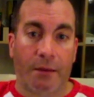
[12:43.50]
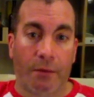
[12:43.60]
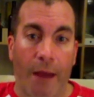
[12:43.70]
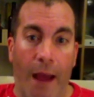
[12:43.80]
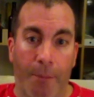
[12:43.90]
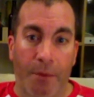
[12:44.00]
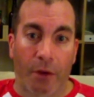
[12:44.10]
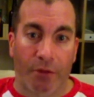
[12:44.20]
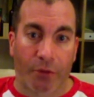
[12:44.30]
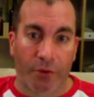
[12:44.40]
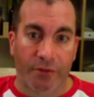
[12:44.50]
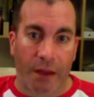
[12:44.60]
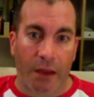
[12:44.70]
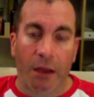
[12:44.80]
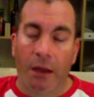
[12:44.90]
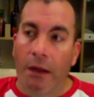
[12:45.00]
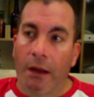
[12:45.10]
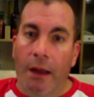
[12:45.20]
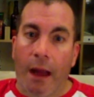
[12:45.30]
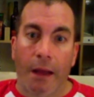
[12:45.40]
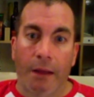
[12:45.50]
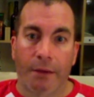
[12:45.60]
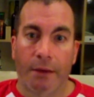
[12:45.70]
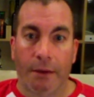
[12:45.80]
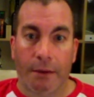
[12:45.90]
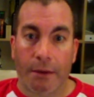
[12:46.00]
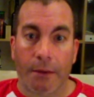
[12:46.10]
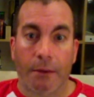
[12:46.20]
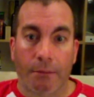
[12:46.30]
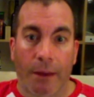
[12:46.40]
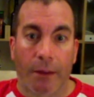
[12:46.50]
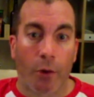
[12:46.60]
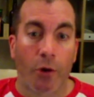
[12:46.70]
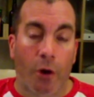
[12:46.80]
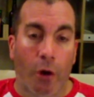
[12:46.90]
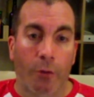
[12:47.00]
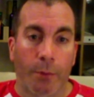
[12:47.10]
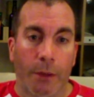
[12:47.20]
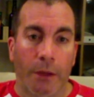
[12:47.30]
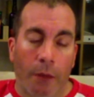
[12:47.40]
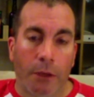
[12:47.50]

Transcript: happened on Thursday, and uh, my lawyer called me.